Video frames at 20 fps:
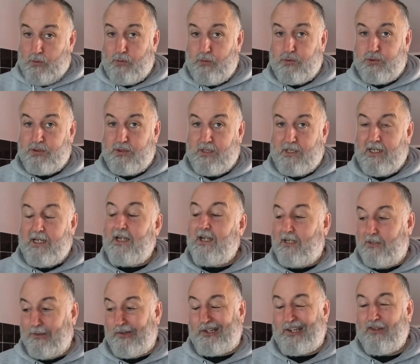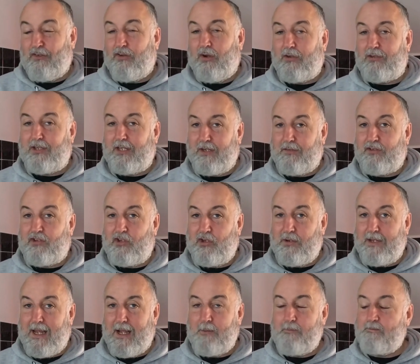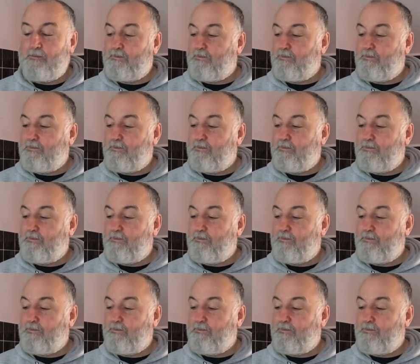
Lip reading: Whew. Looking forward to the other two now.